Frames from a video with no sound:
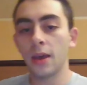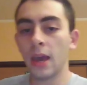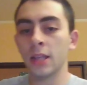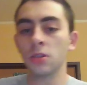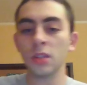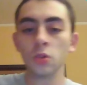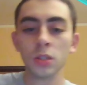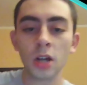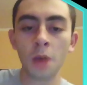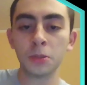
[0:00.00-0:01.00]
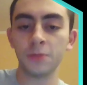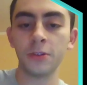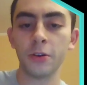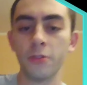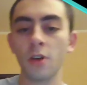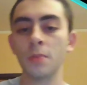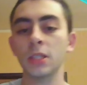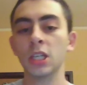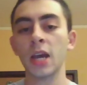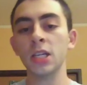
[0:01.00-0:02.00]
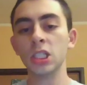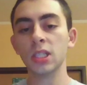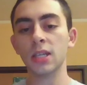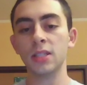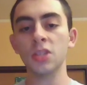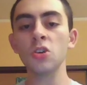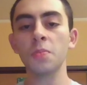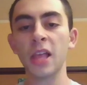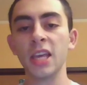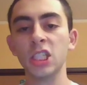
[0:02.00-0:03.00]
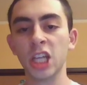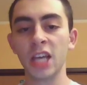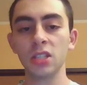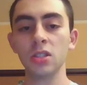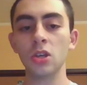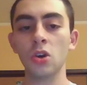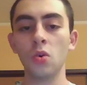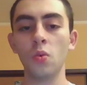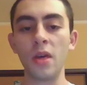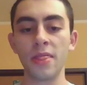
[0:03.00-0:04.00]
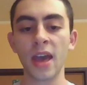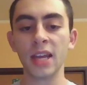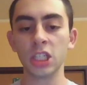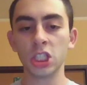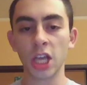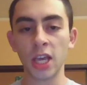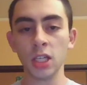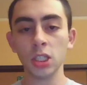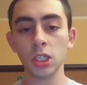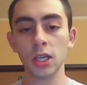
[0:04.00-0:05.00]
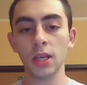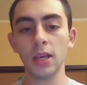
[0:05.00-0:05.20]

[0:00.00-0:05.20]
And so this was an option for Robson, kind of just continue playing chess with that exchange.